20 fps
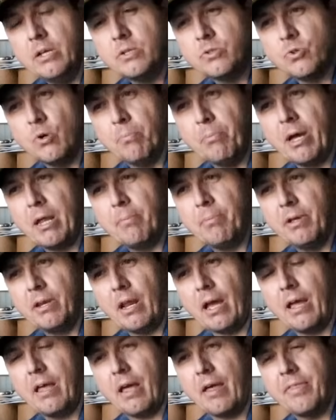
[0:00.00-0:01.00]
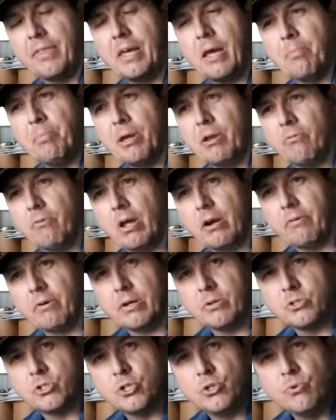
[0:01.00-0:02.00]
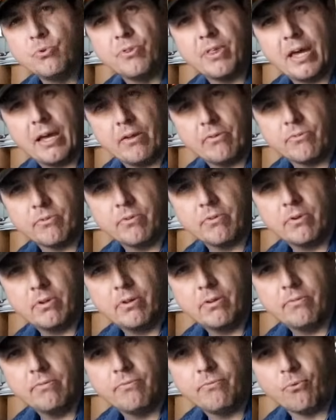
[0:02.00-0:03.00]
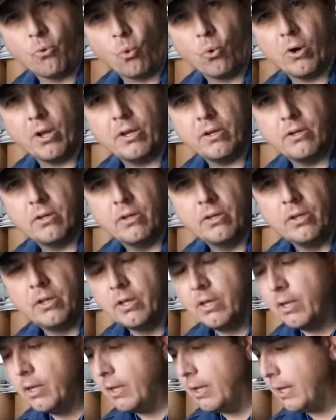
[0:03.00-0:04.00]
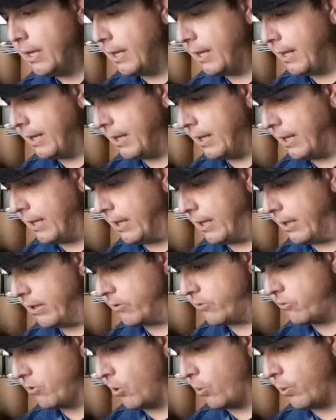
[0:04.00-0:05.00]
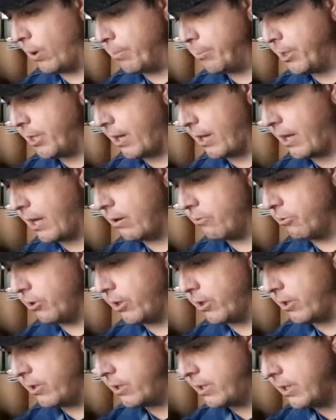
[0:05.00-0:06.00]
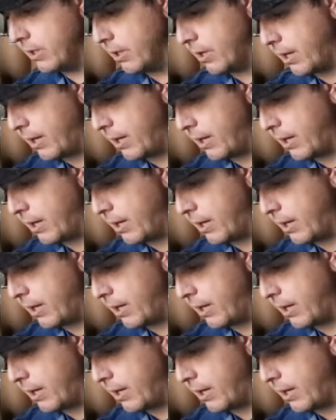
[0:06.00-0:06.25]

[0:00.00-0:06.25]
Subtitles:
So it might have been, I think I paid right around $2,000 for it. So, I got a really good deal